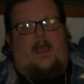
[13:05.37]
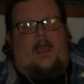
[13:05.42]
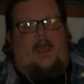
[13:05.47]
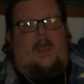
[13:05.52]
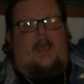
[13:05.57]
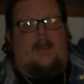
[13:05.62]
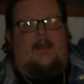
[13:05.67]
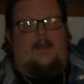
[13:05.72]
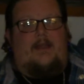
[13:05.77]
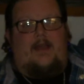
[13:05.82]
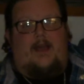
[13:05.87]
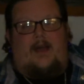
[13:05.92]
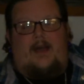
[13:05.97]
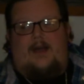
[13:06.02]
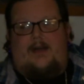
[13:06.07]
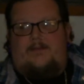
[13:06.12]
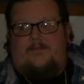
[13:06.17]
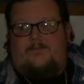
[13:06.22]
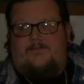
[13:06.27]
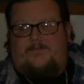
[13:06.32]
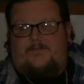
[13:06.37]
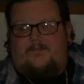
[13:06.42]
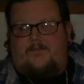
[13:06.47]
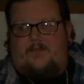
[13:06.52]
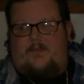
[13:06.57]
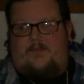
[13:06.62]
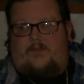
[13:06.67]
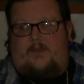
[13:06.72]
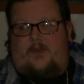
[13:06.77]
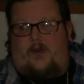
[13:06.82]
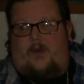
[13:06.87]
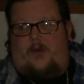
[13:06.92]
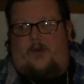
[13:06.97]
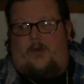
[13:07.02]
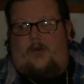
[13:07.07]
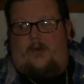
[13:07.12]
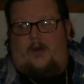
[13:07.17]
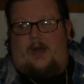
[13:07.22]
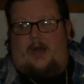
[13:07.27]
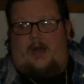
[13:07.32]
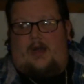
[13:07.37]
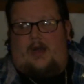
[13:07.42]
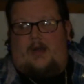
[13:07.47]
And so